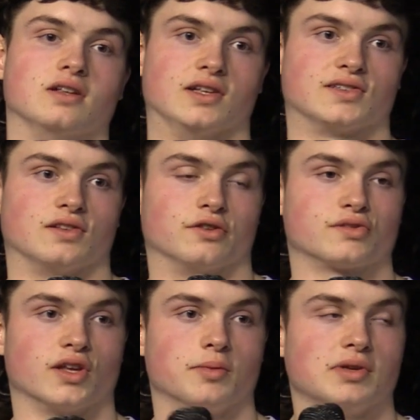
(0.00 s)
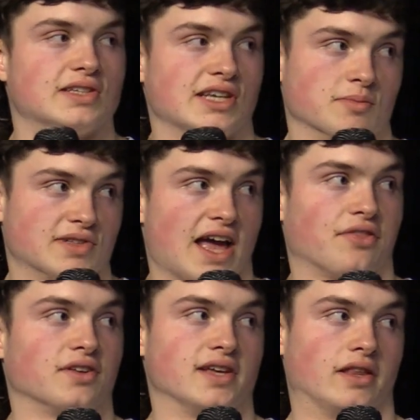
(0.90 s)
Listen, there's going to be teams
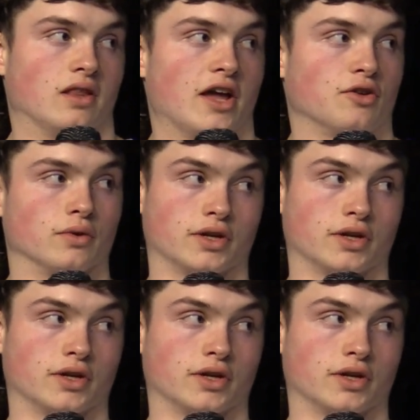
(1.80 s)
at the deadline who